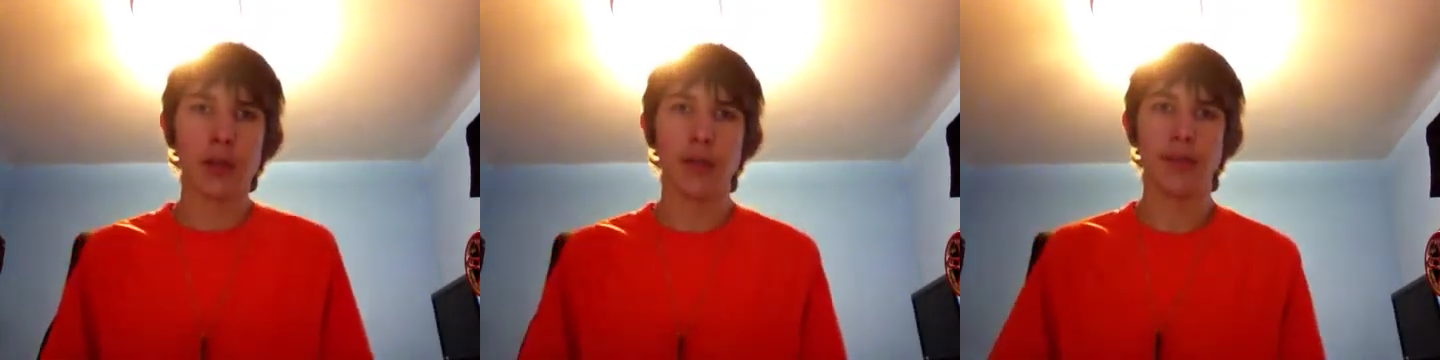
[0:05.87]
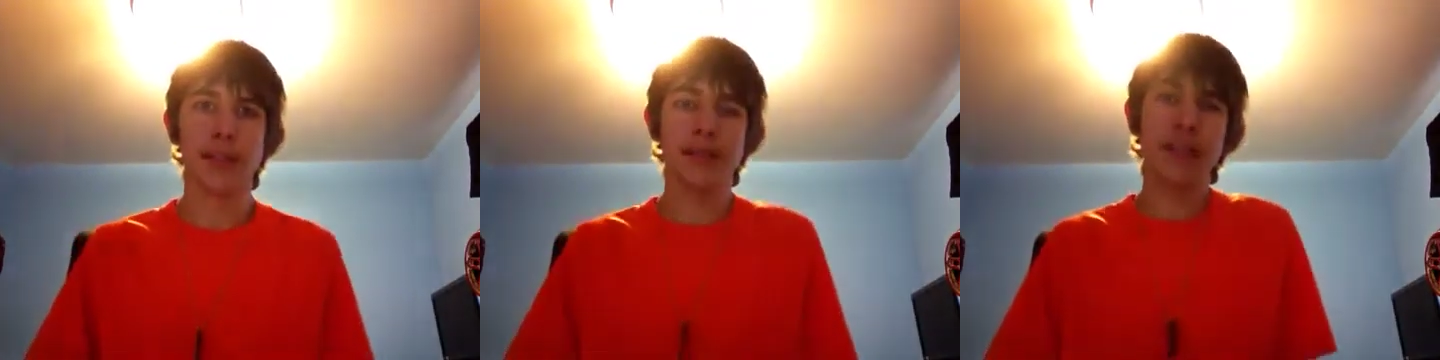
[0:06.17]

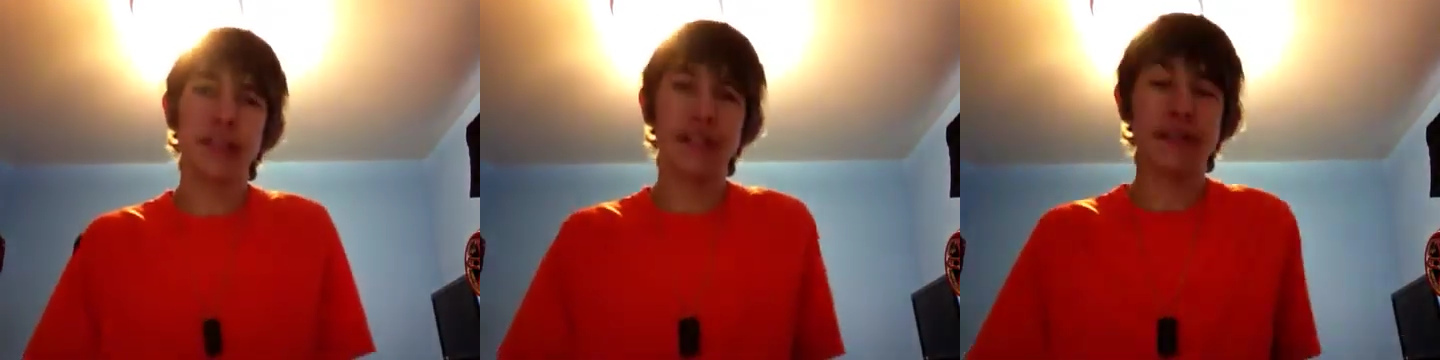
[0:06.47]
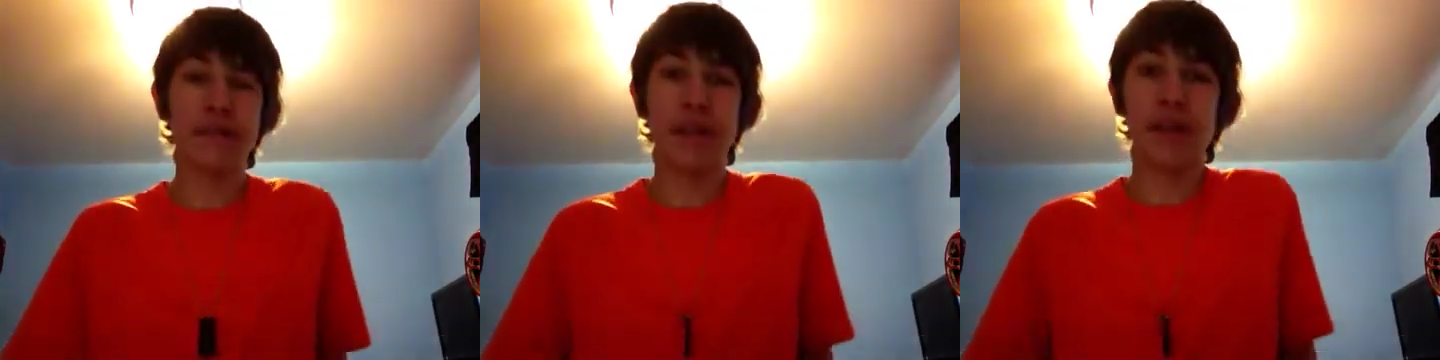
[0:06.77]
This is mainly just a
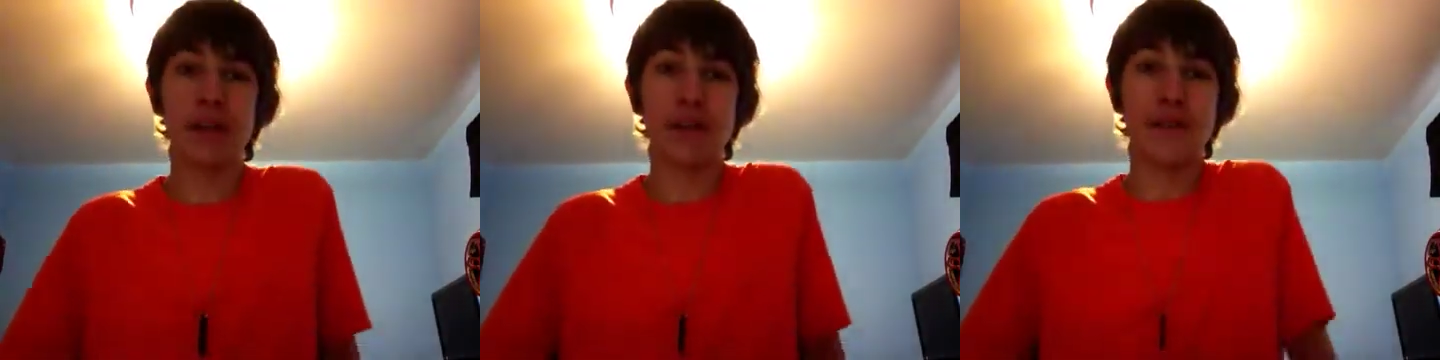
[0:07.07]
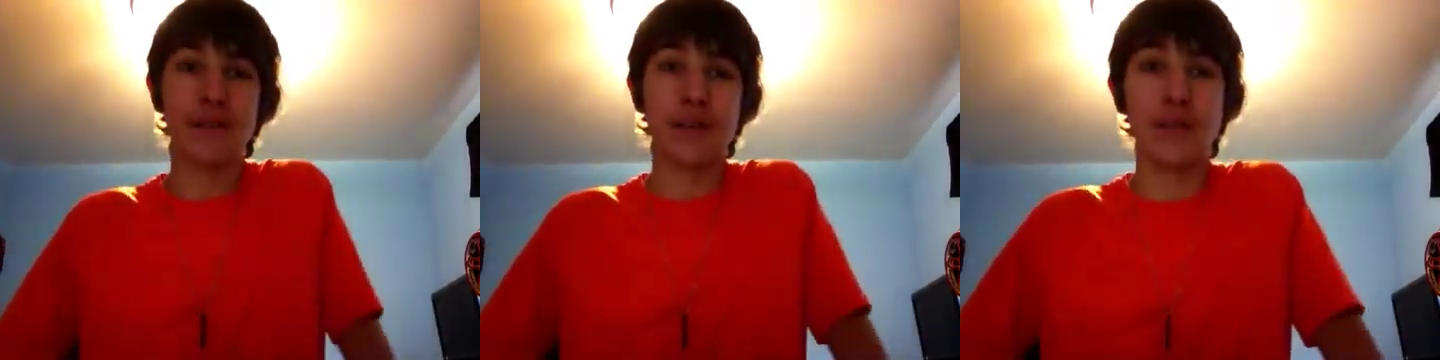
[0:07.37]
video of
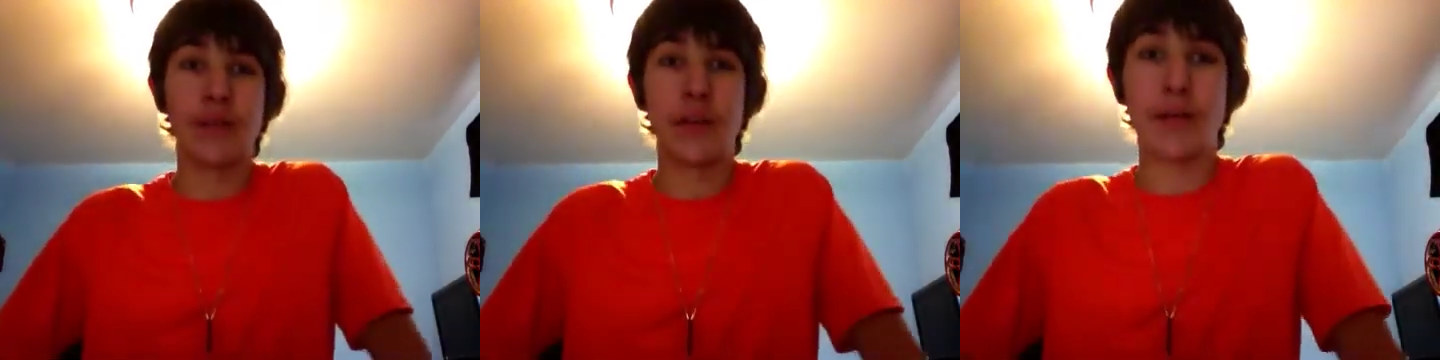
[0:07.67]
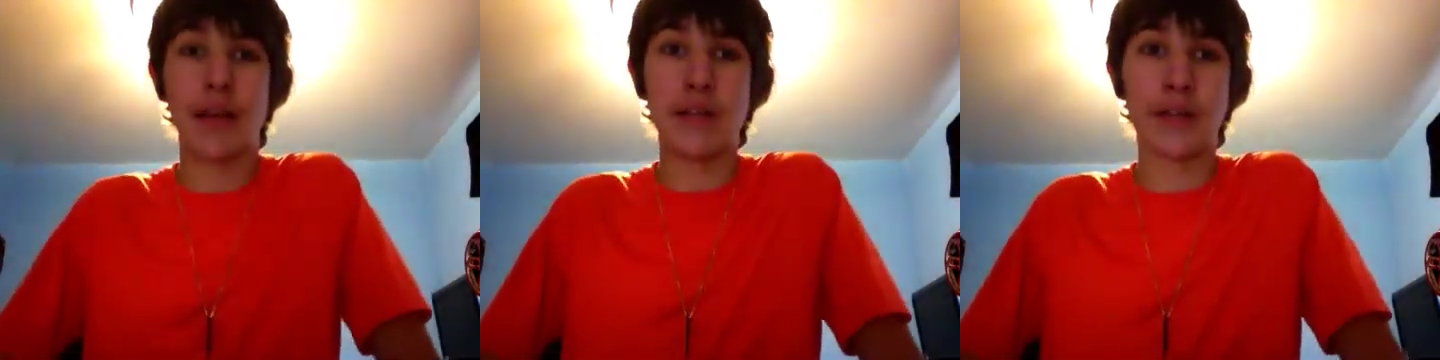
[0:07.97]
if
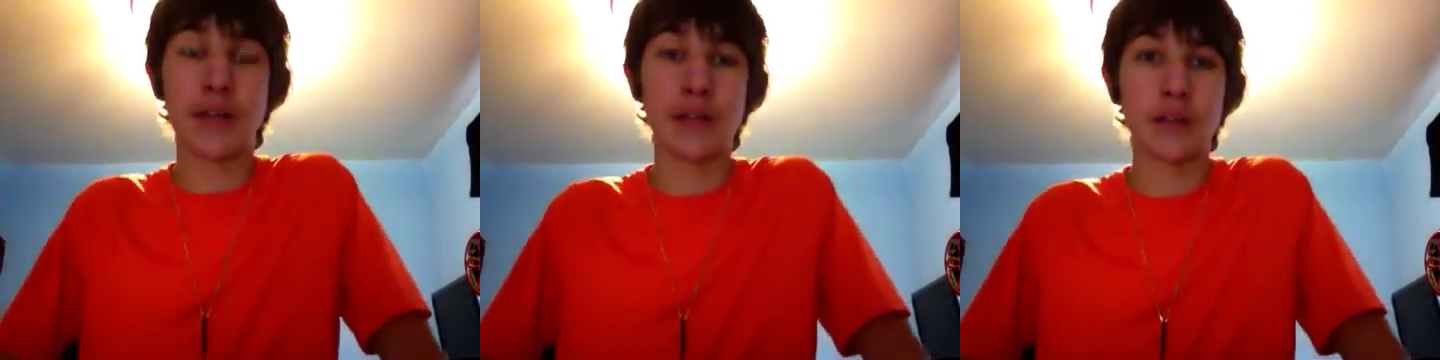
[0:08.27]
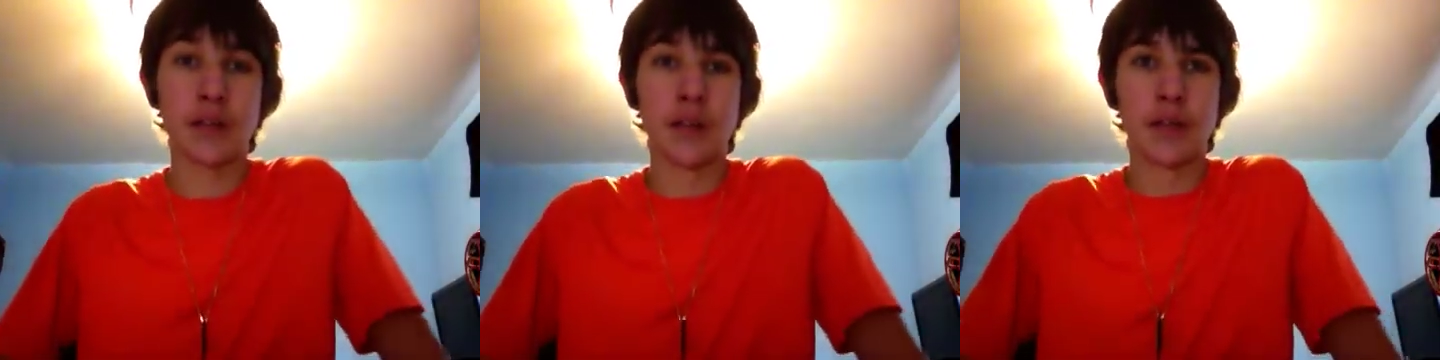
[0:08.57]
anybody out there
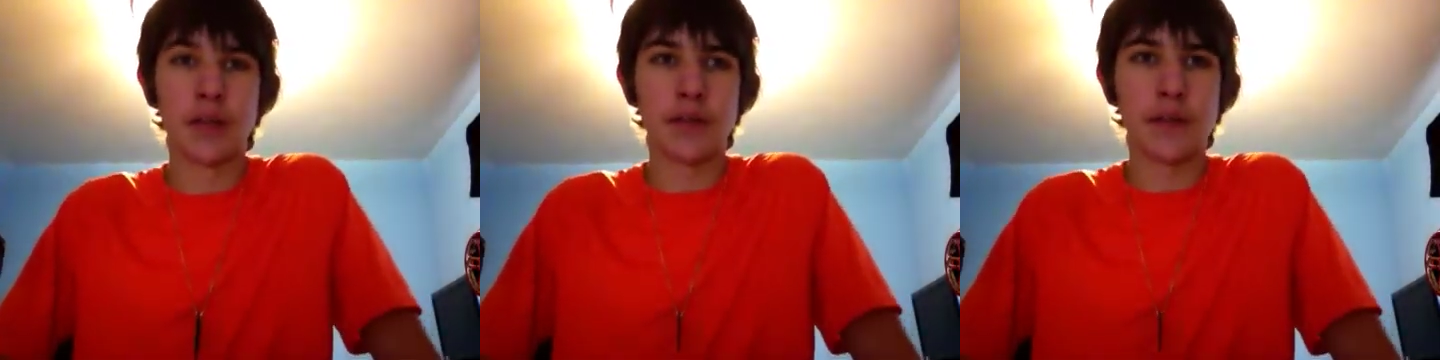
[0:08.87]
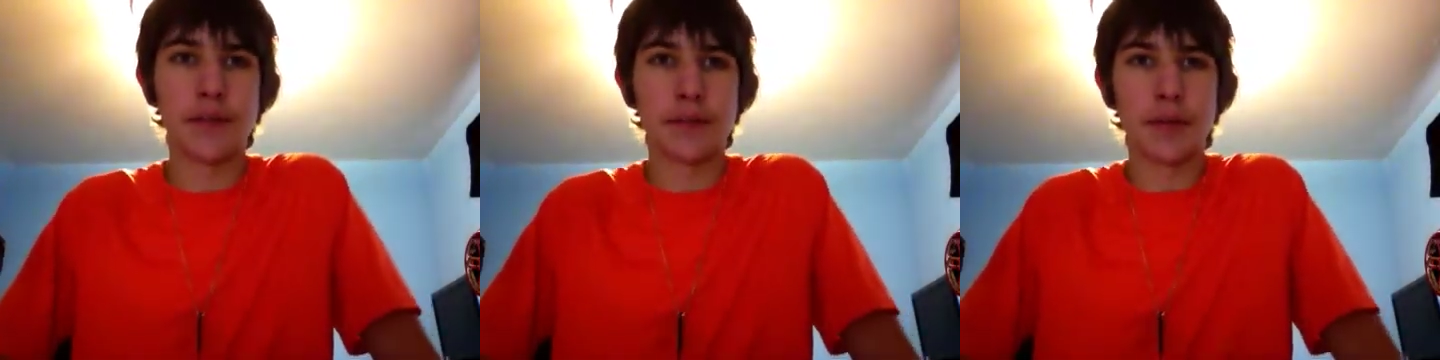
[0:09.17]

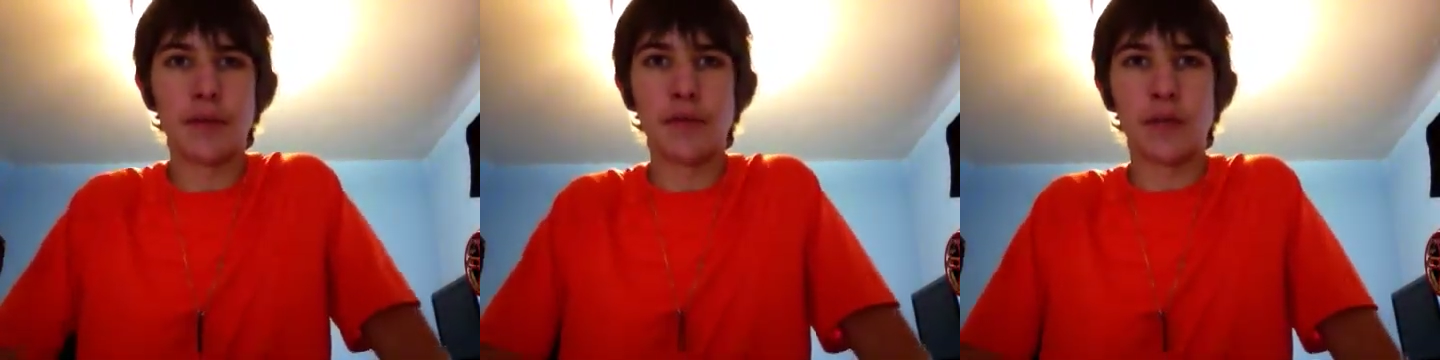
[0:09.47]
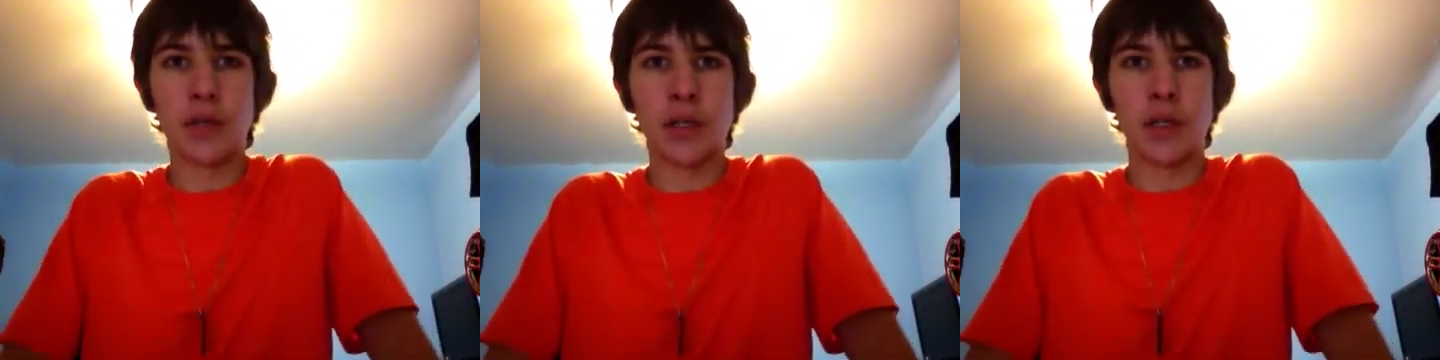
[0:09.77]
drives the Pro 4.